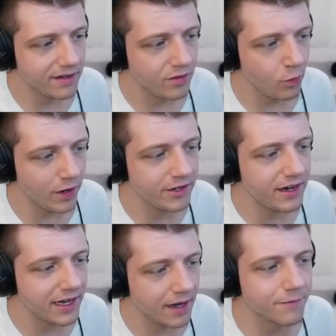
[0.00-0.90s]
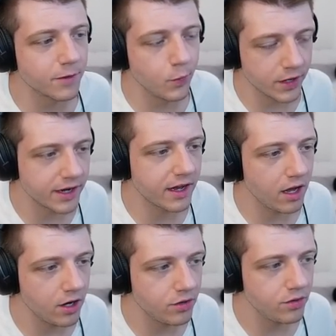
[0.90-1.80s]
Where did I come from? Where did I
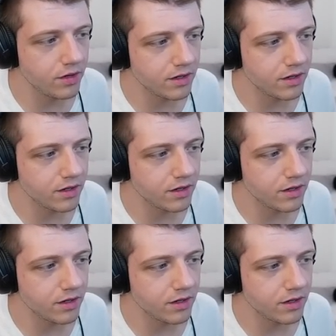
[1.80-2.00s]
go?